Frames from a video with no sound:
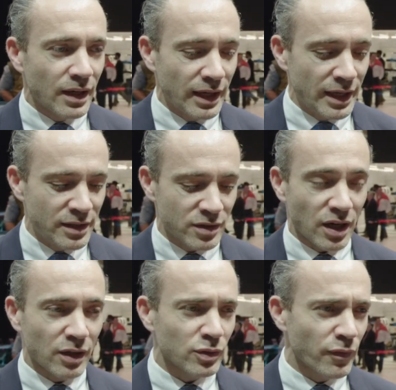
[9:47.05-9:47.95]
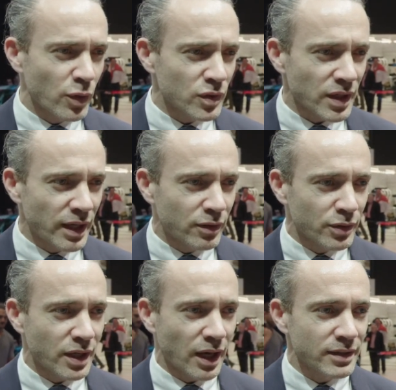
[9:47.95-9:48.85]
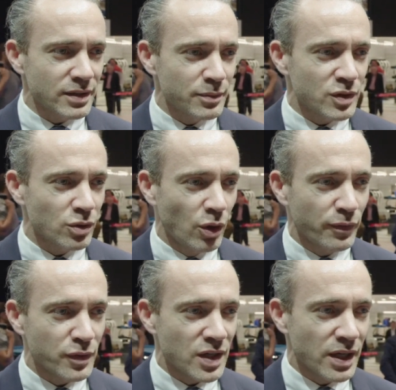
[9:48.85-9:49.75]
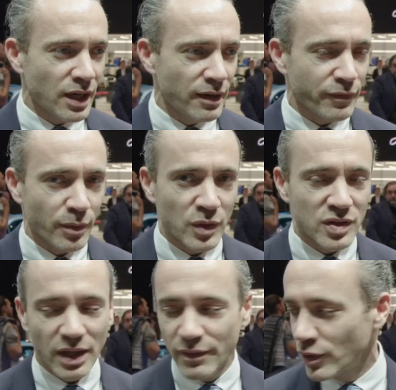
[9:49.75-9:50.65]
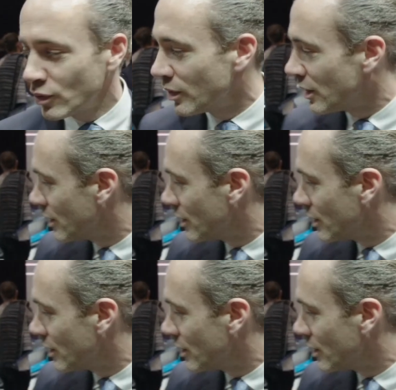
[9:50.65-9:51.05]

And out of those iconic items, you obviously have from the side view